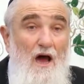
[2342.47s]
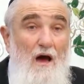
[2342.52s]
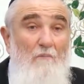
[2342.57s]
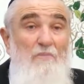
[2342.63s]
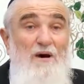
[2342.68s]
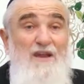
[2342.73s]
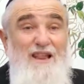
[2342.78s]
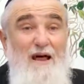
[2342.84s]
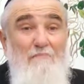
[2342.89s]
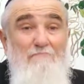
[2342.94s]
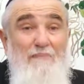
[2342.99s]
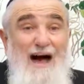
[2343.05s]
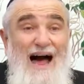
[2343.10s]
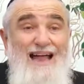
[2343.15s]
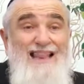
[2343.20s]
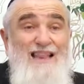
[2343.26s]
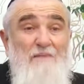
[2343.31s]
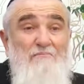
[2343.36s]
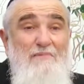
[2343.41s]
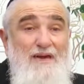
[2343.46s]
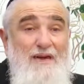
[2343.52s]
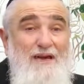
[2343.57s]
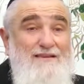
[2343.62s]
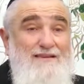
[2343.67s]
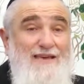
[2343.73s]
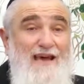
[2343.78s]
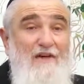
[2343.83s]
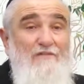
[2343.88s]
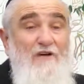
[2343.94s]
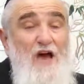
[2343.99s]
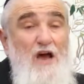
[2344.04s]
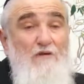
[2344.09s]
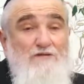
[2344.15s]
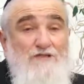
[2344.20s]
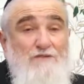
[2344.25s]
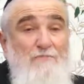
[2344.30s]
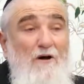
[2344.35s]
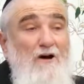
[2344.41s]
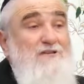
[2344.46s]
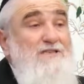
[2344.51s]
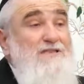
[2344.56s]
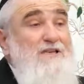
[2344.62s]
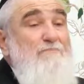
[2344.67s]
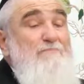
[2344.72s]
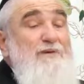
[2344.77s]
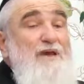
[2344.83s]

But Lamala Minateva, it was supposed to